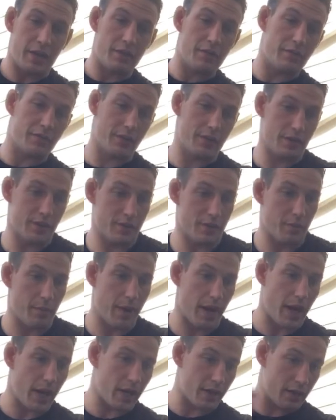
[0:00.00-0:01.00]
You're feeling the
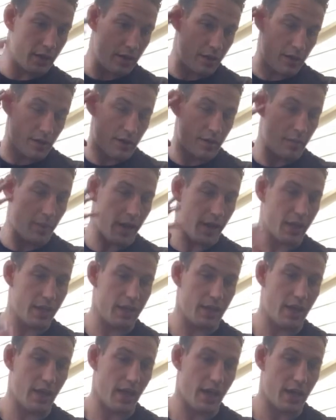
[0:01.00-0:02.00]
back of
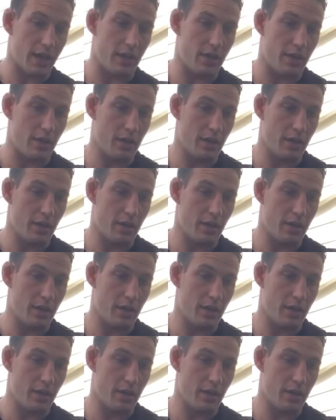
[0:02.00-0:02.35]
the head.